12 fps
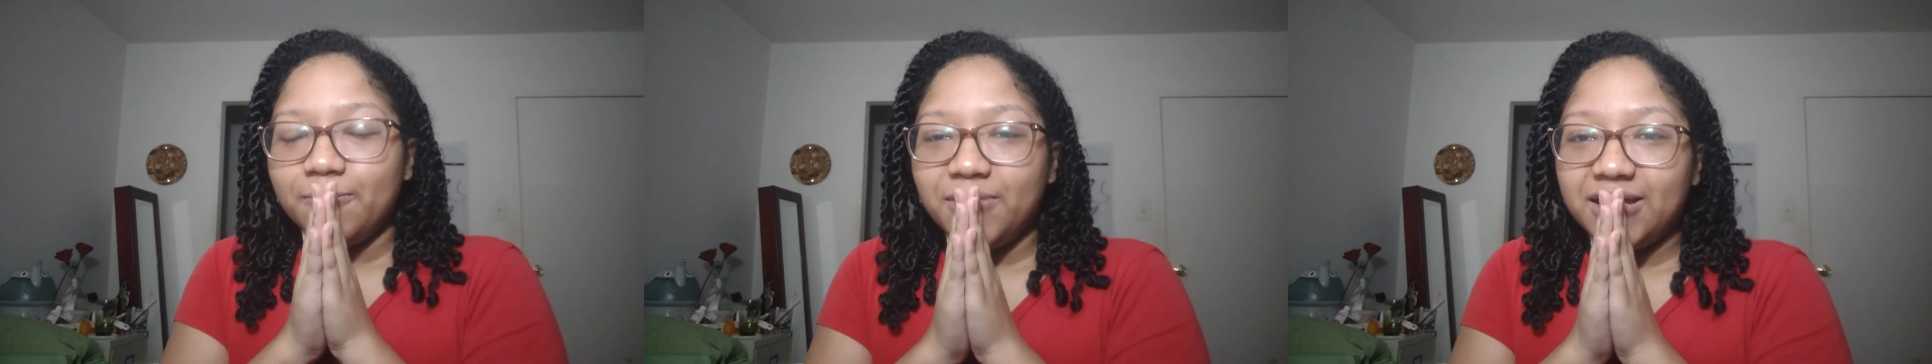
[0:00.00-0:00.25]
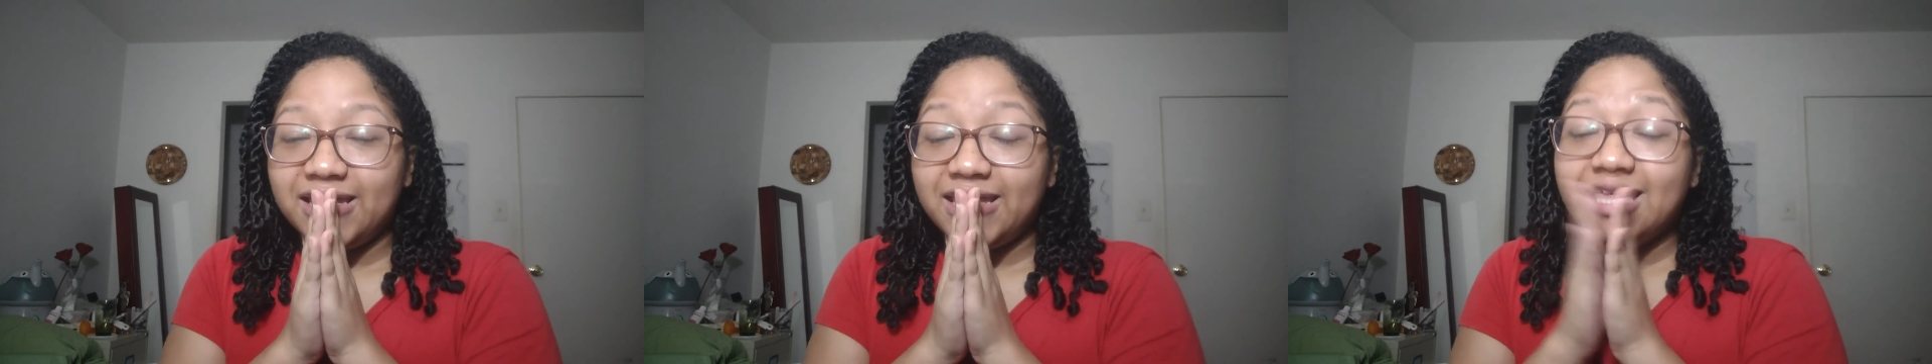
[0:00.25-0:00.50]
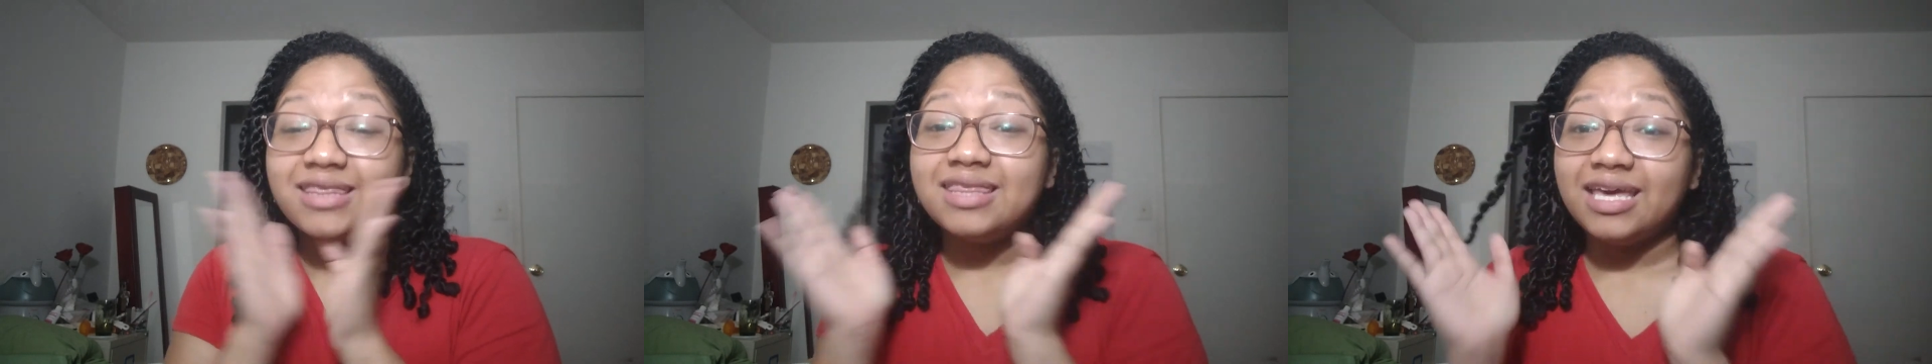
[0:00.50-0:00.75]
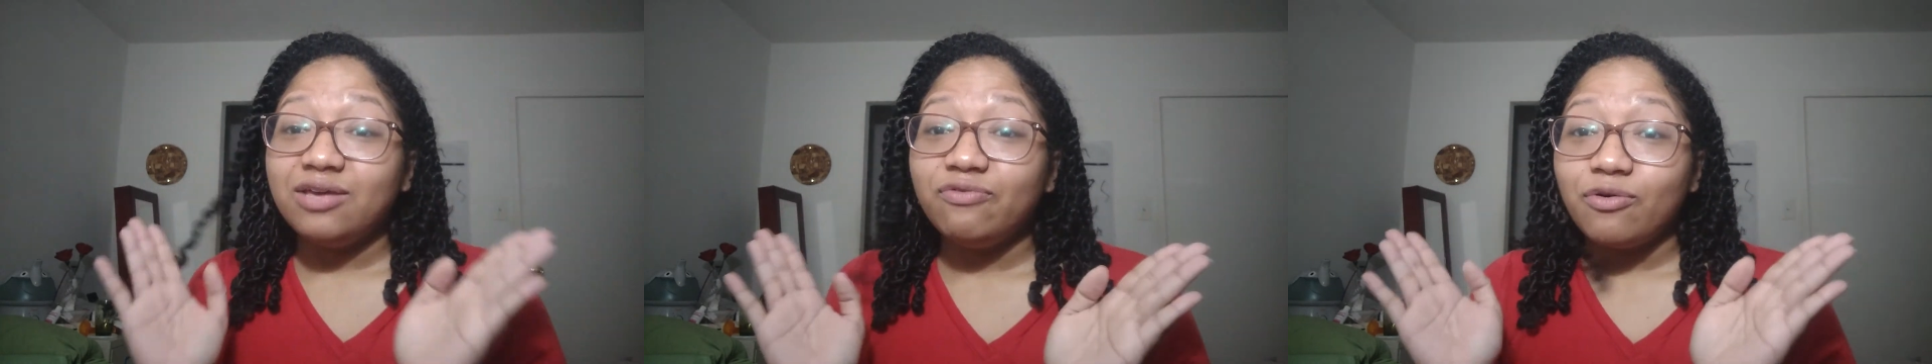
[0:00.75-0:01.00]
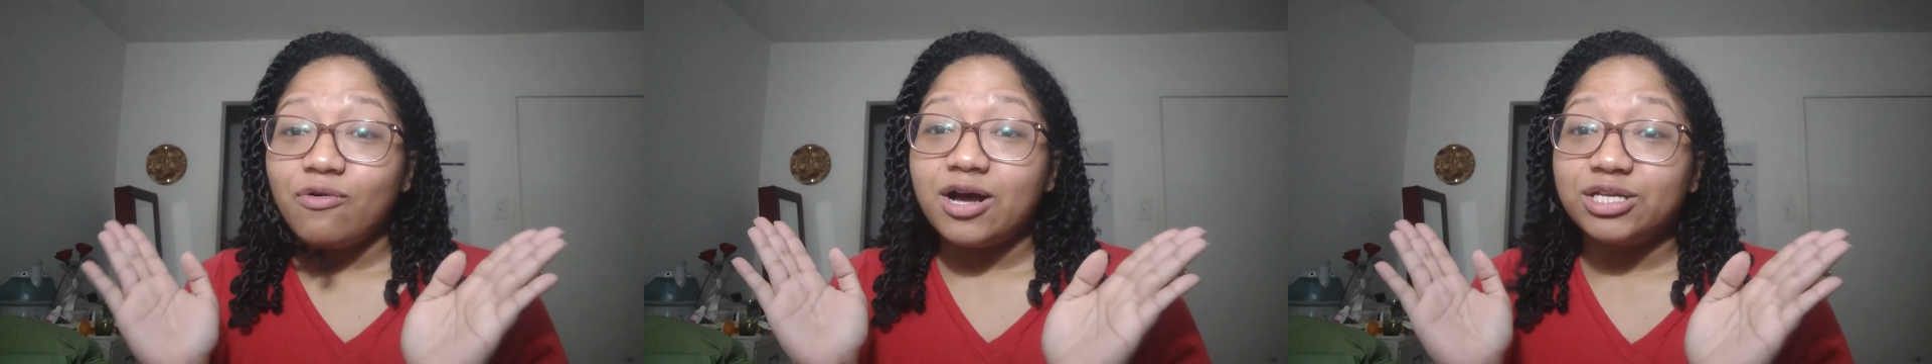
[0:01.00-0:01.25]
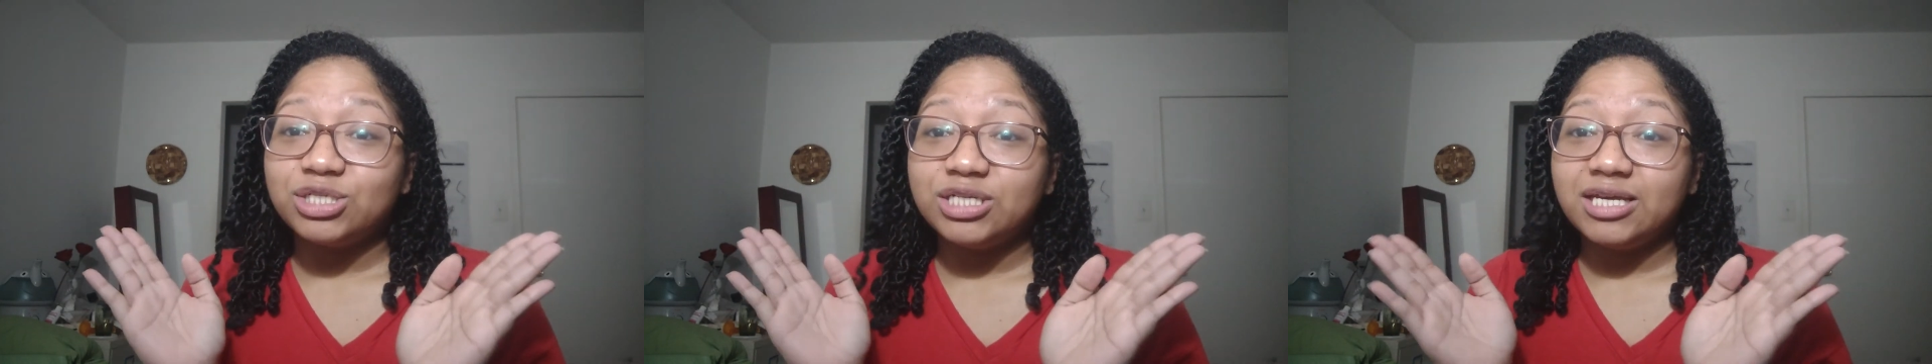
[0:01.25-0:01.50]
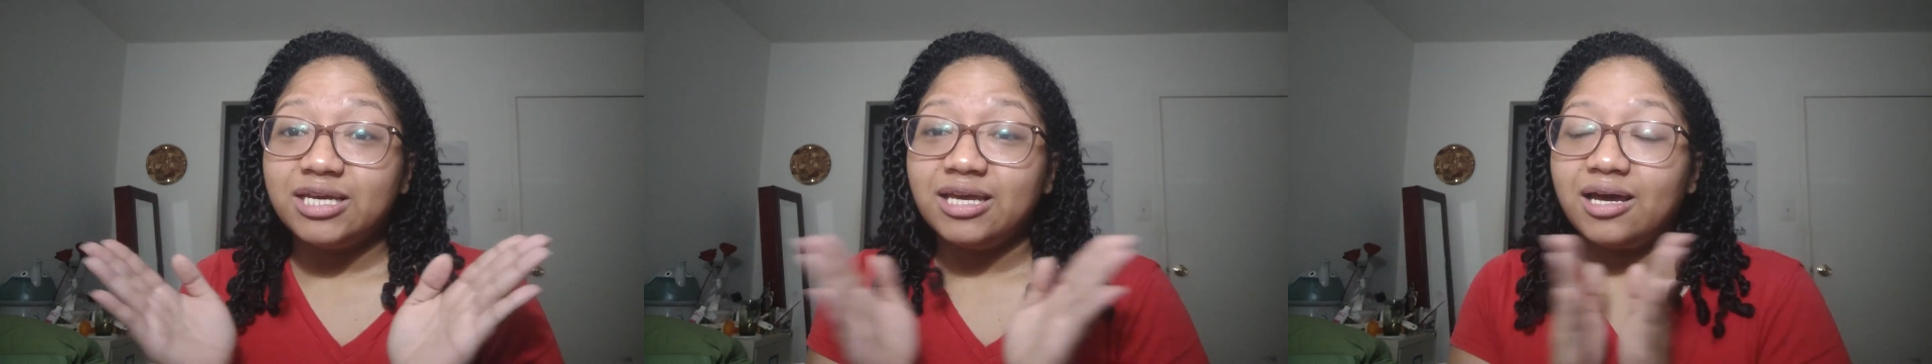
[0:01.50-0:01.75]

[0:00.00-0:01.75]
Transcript: But again, thank you for watching.